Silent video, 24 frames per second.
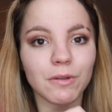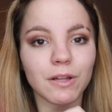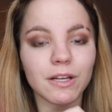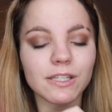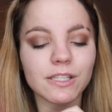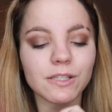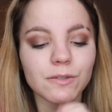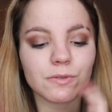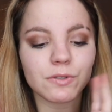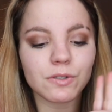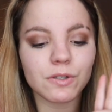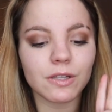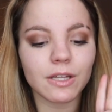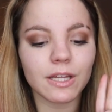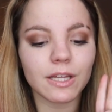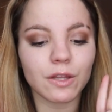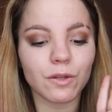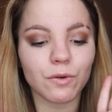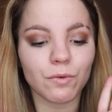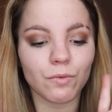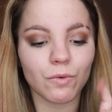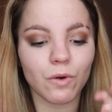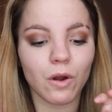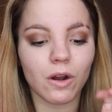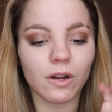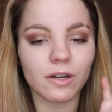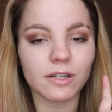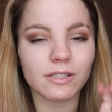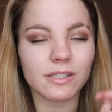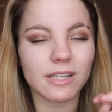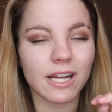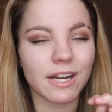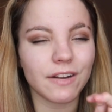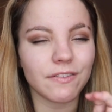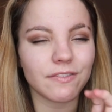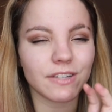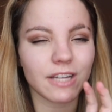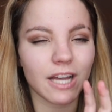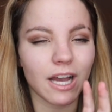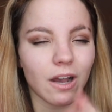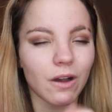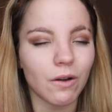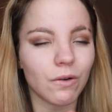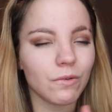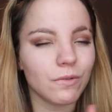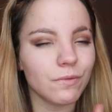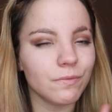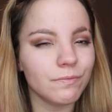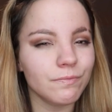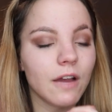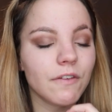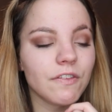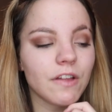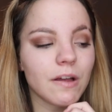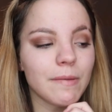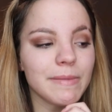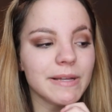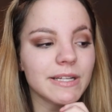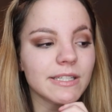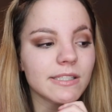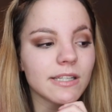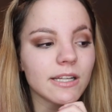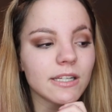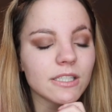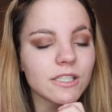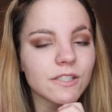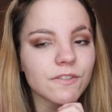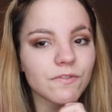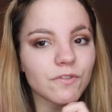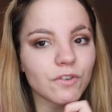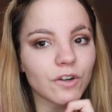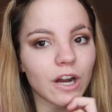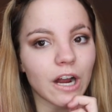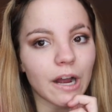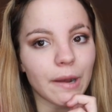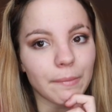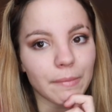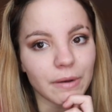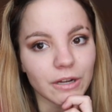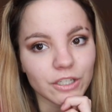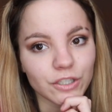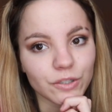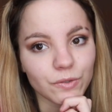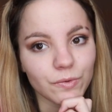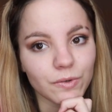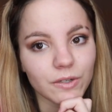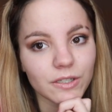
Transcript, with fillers: Plus, it was on like the wrong side of town, if that makes sense, for how much it